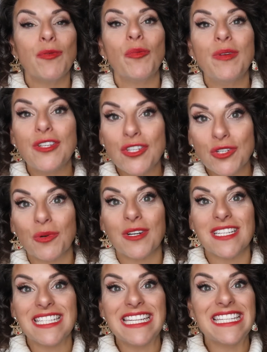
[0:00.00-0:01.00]
you will be sure
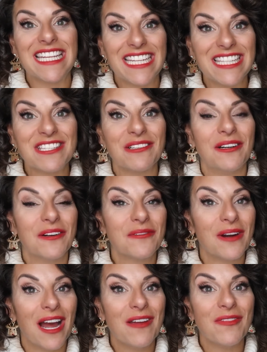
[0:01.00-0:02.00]
to see Tinsel
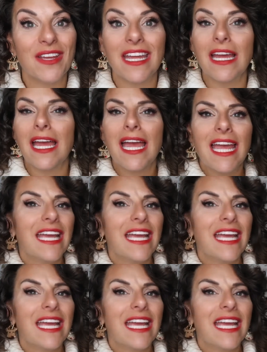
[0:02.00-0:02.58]
arriving